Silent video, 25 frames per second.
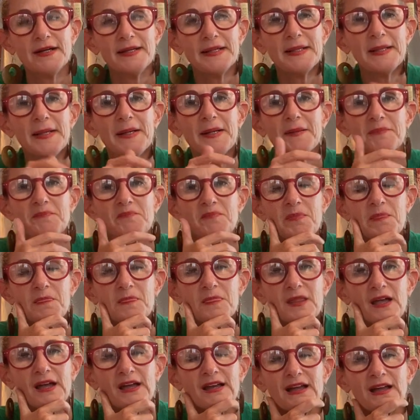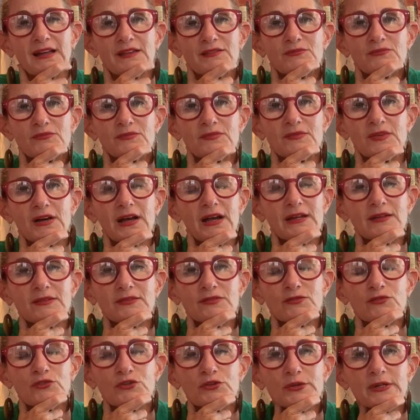And I
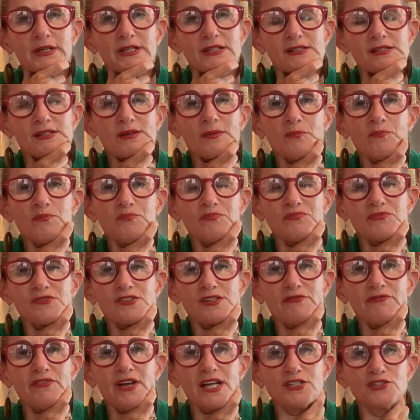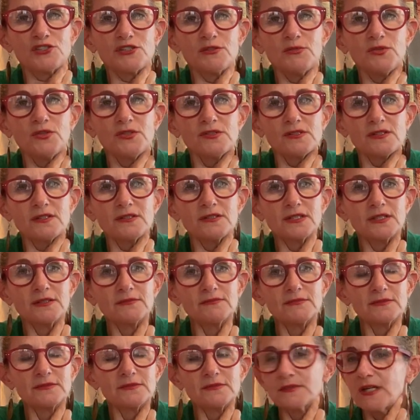threw in some vegetables because
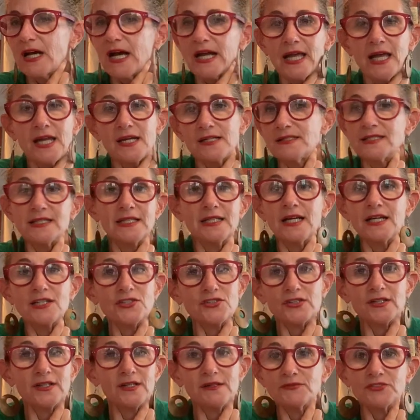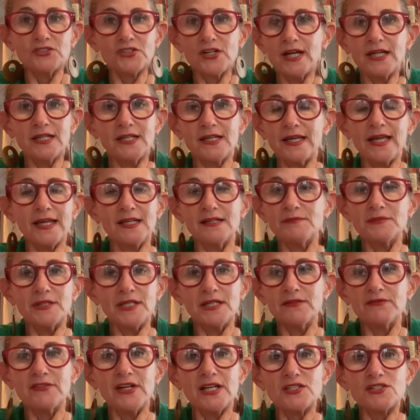I got a teenager and I'm trying to get him to
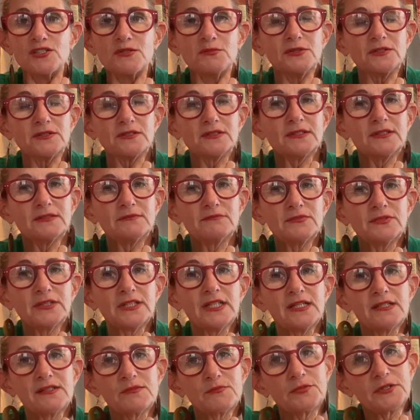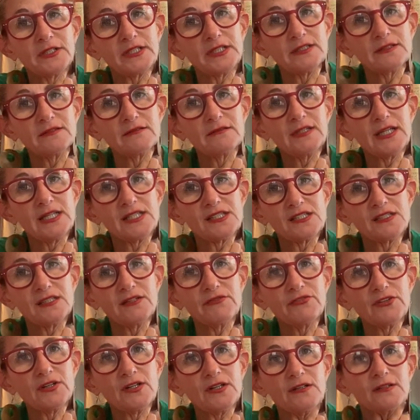eat vegetables, and boy, that's
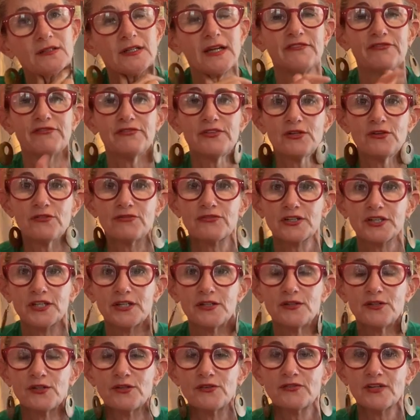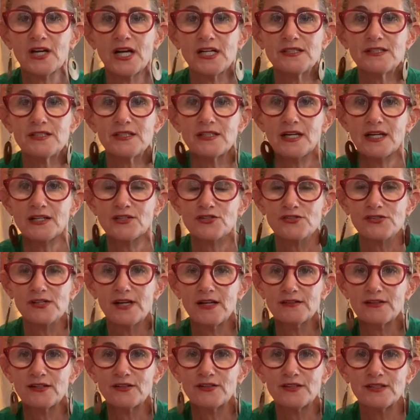difficult. I feel for you who've got teenagers
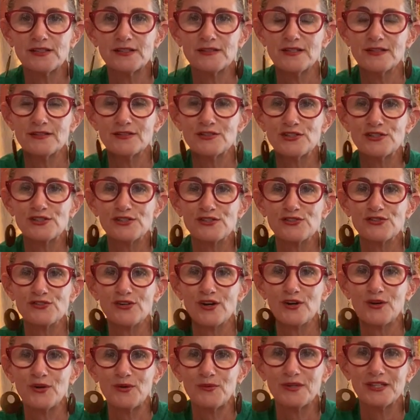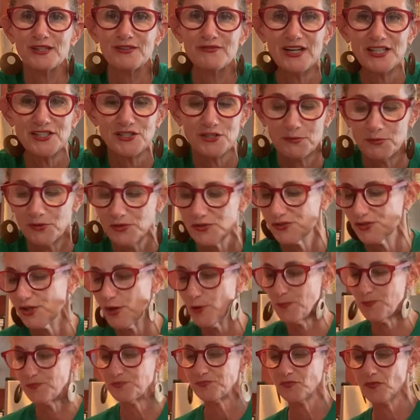out there that just struggle with vegetables.
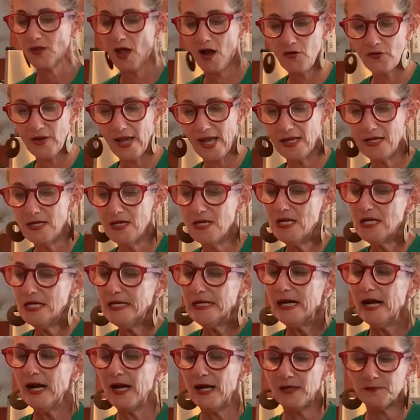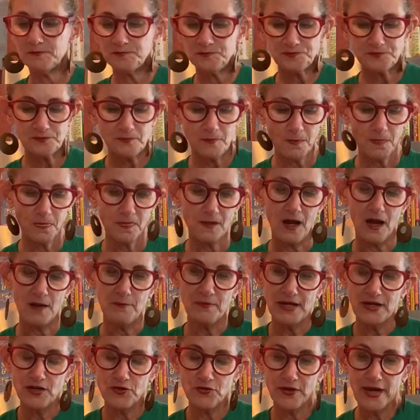So, okay, got
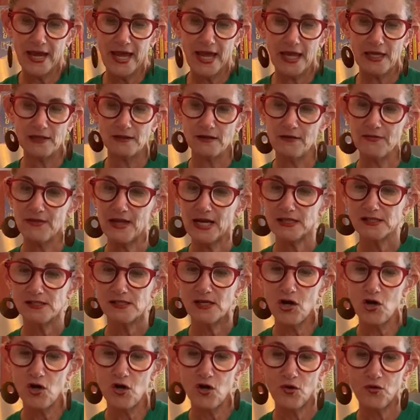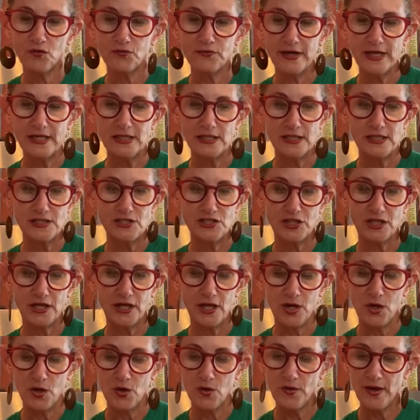my grain, that's all ready to
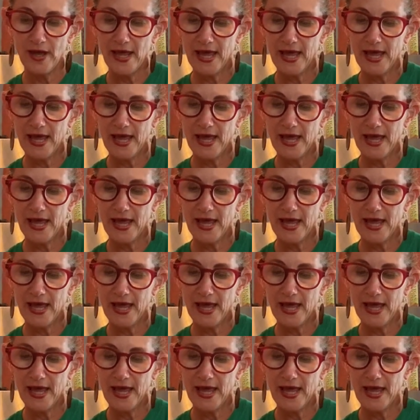go.